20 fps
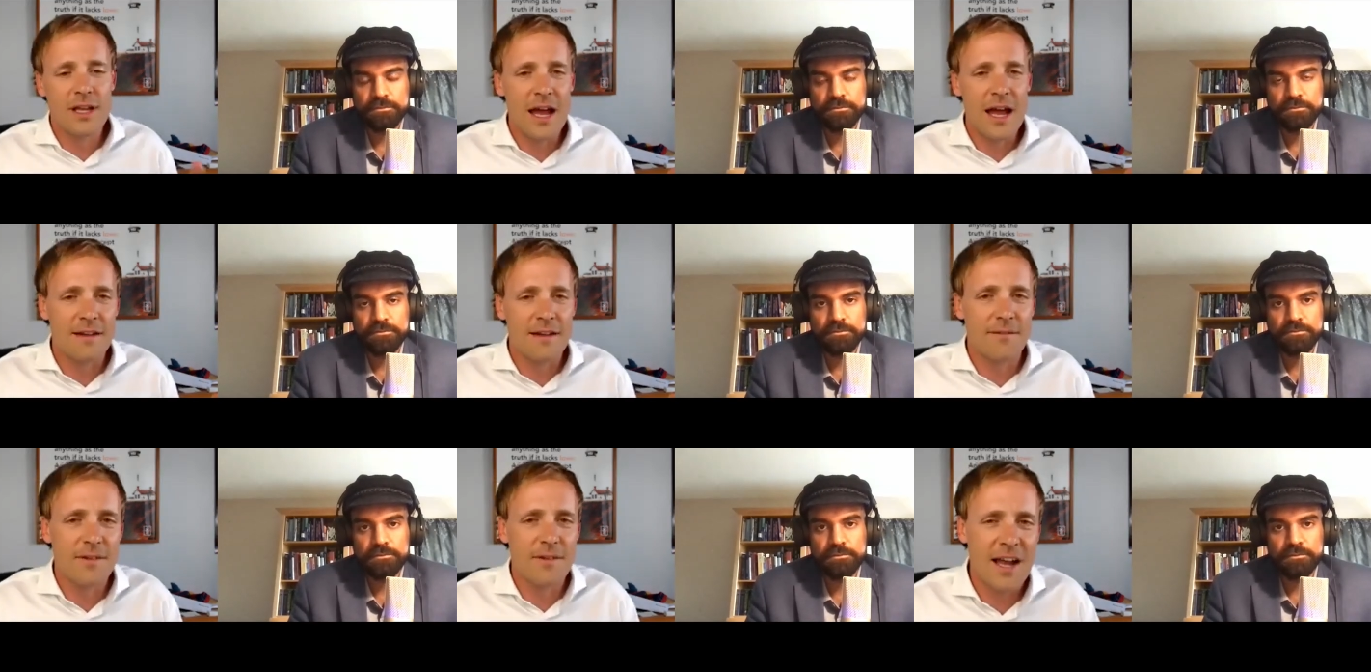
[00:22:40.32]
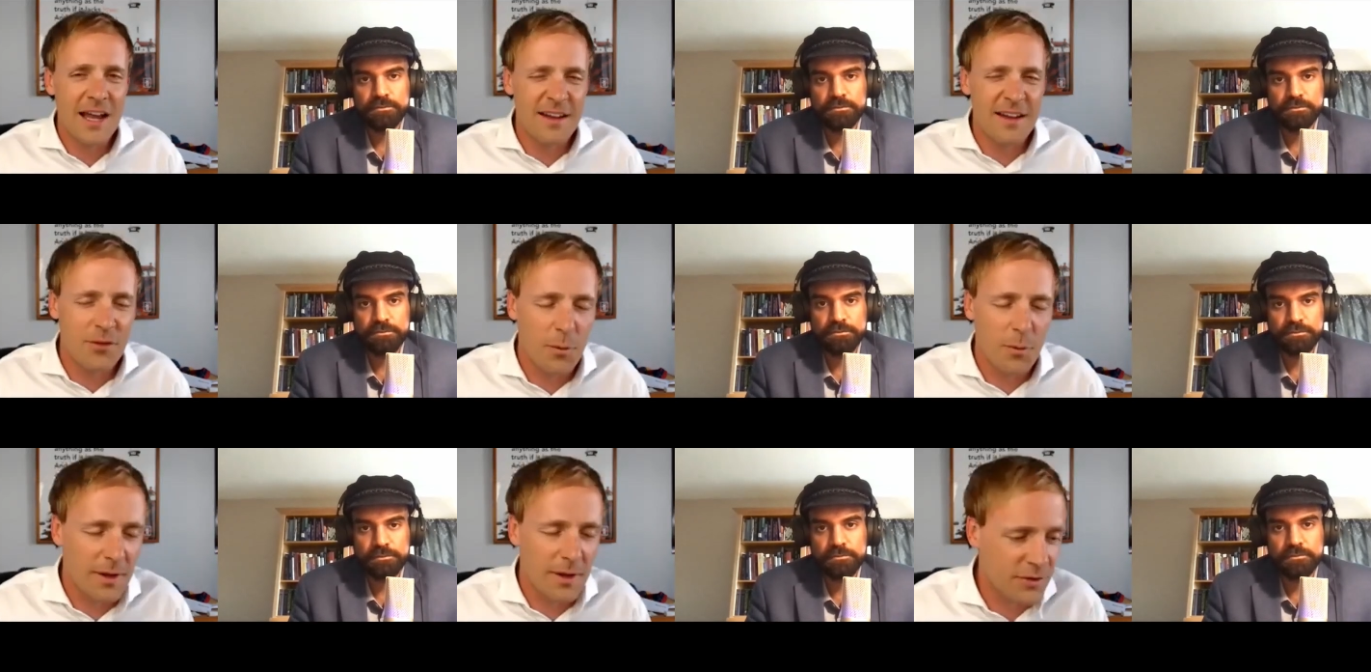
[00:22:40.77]
Speaker 1: of kind of the
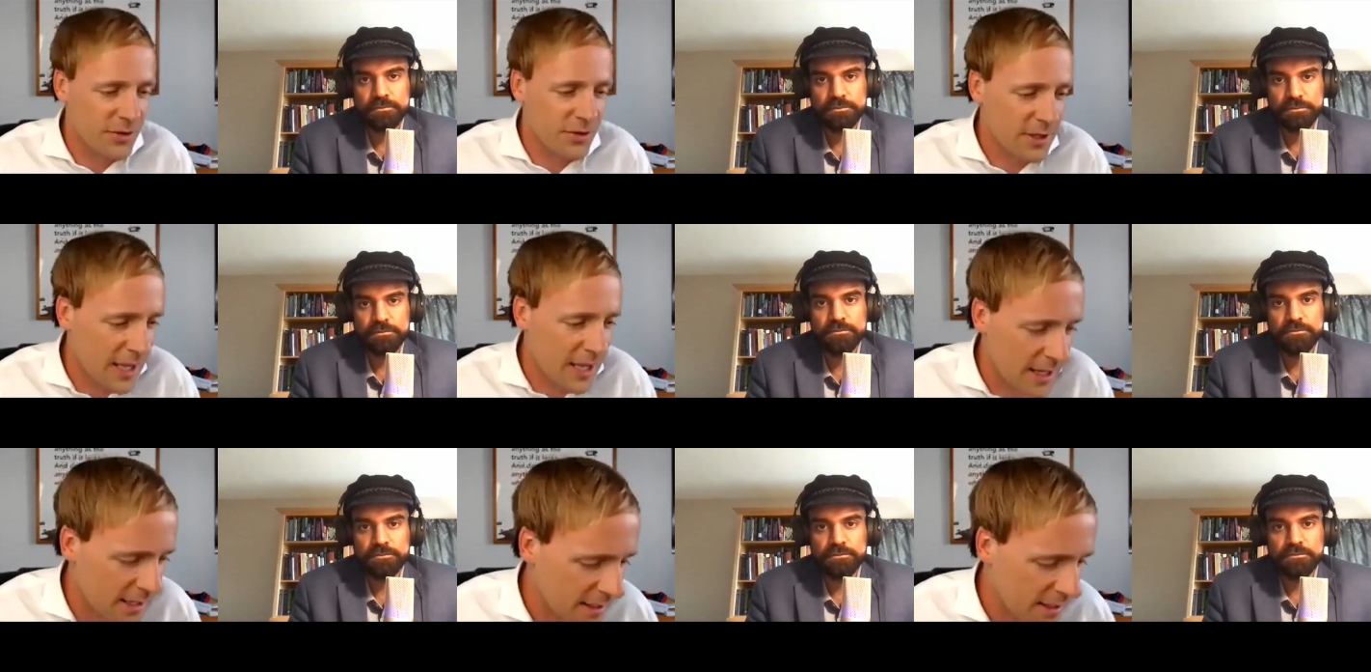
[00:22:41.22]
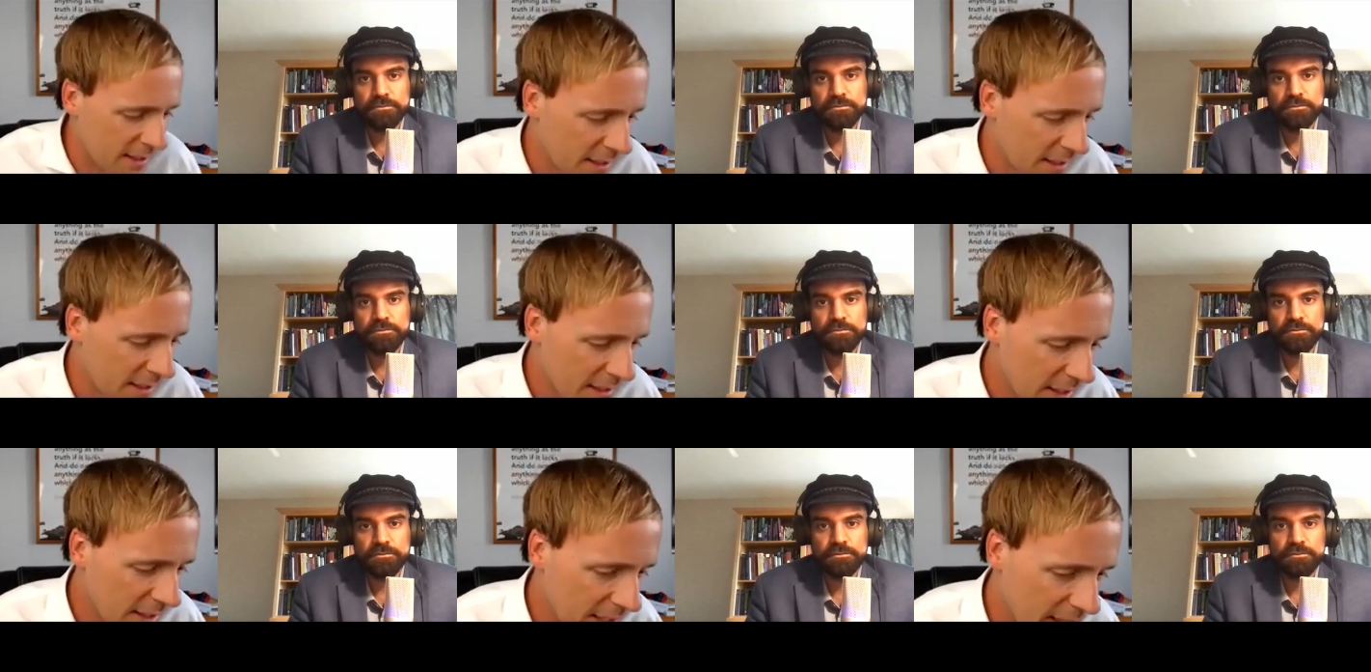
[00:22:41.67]
Western canon
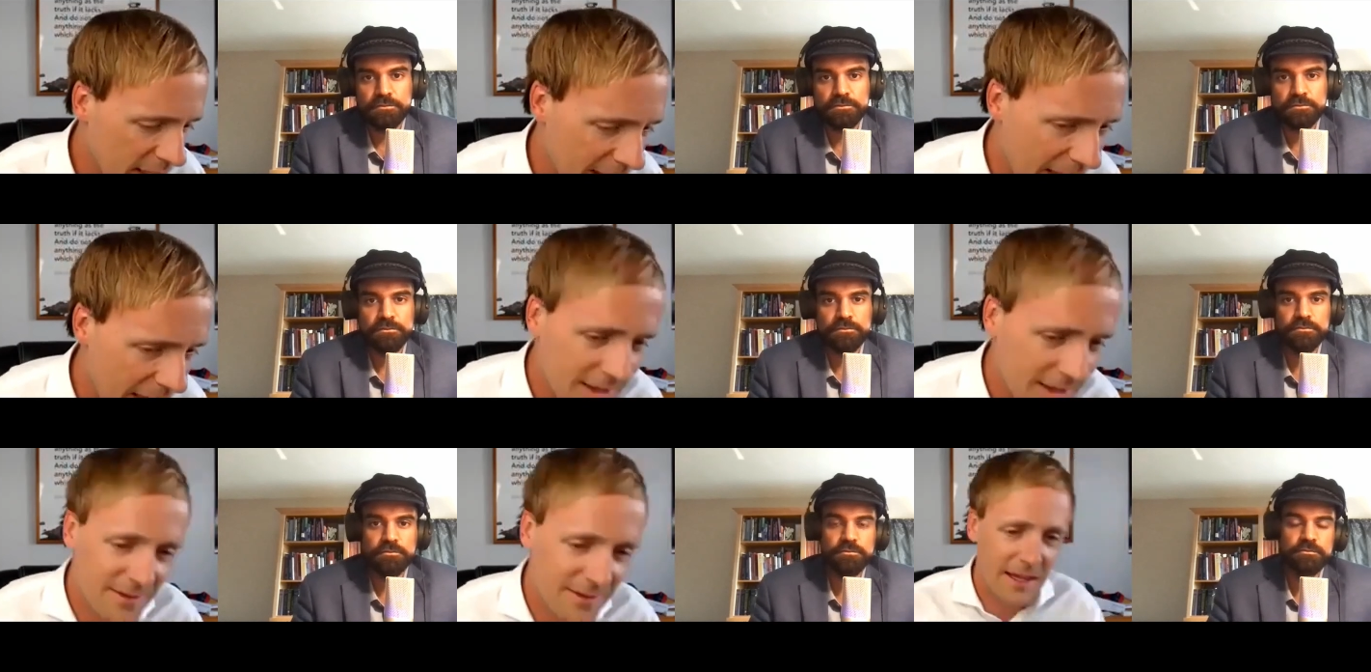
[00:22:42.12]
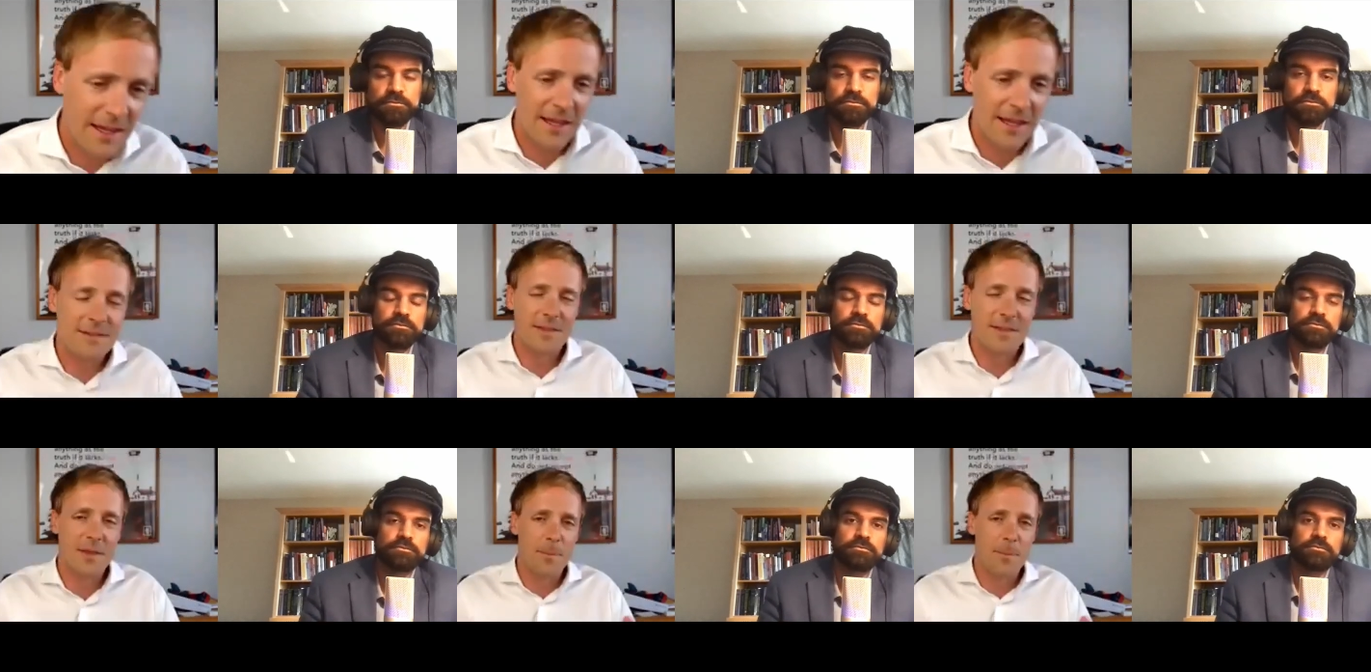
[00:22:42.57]
uh, as
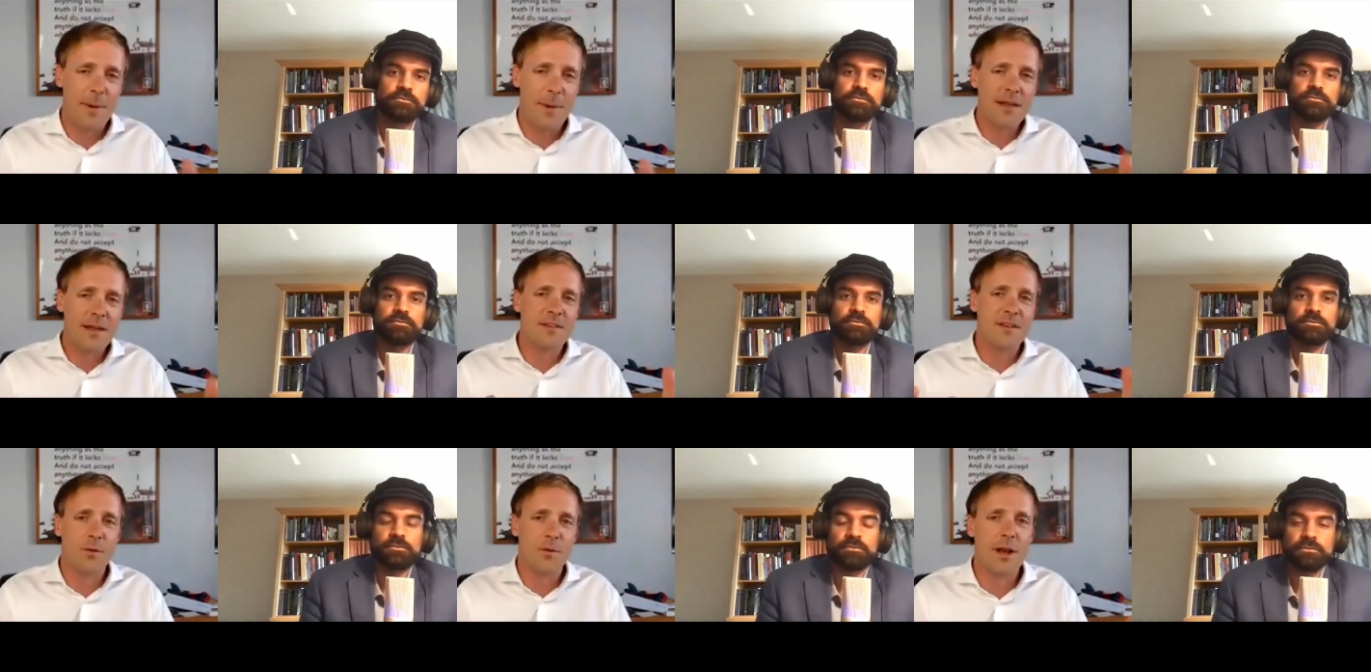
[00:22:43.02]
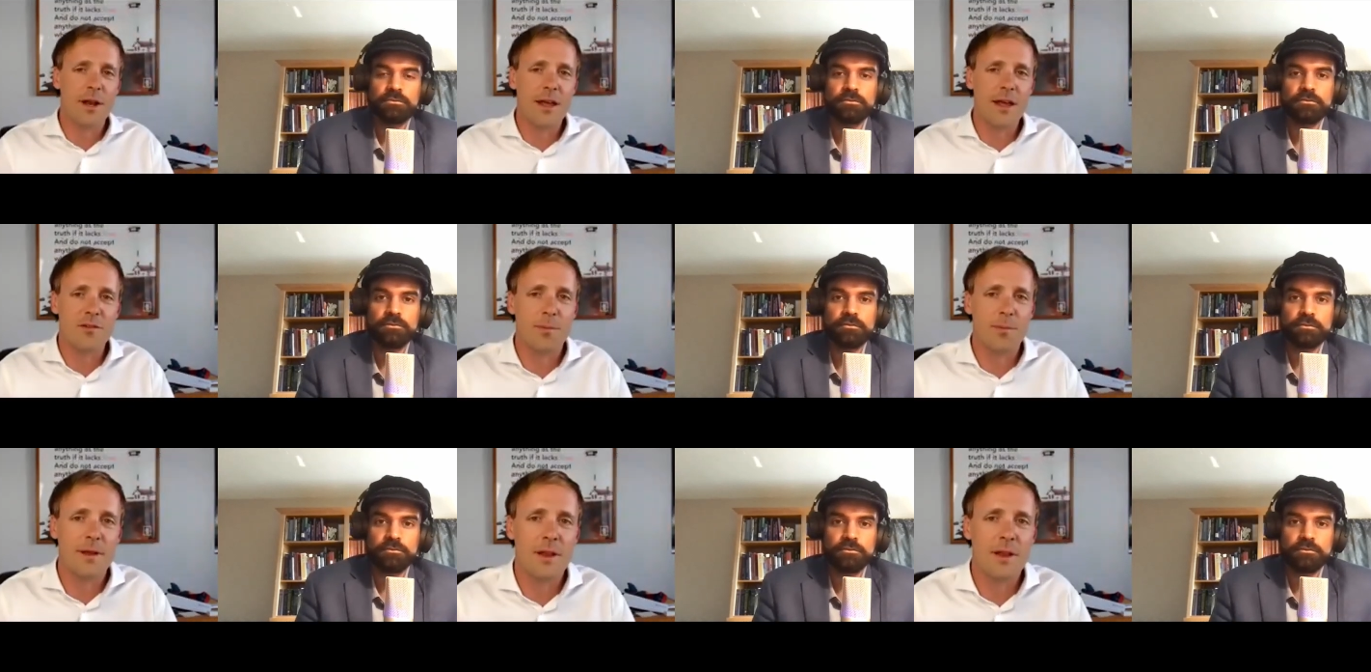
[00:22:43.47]
as the best of what
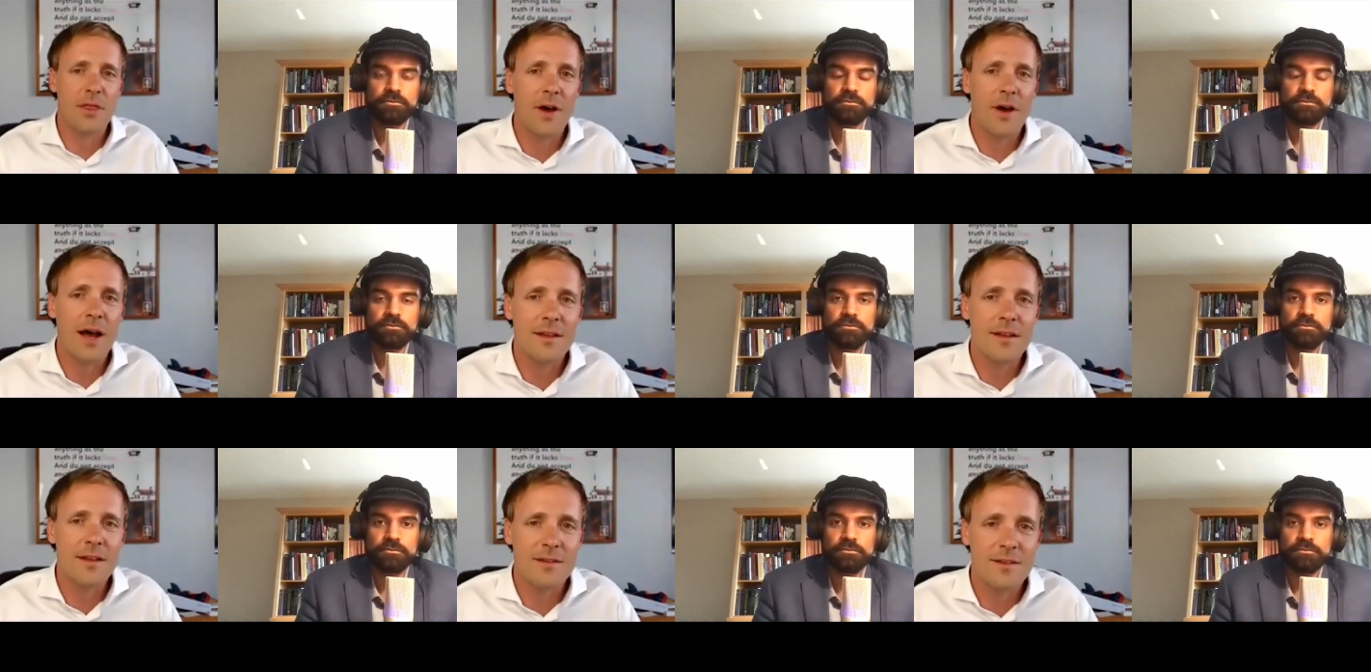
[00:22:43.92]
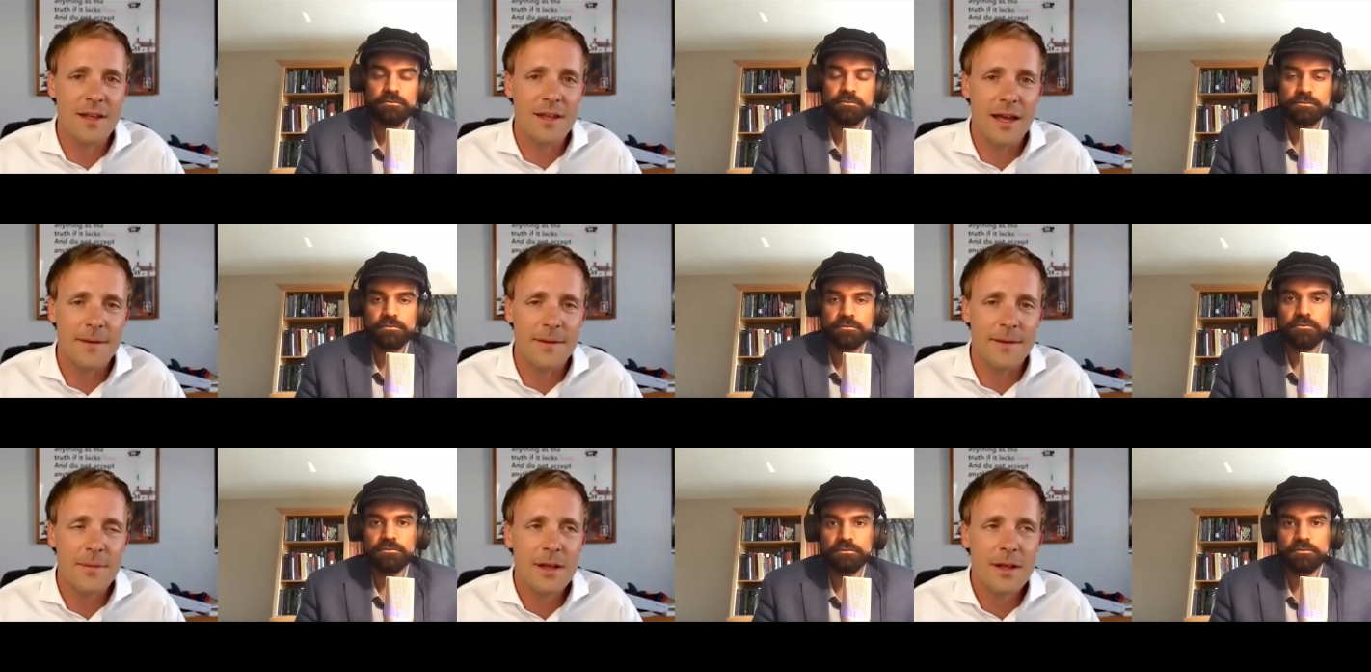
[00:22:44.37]
has been thought and said.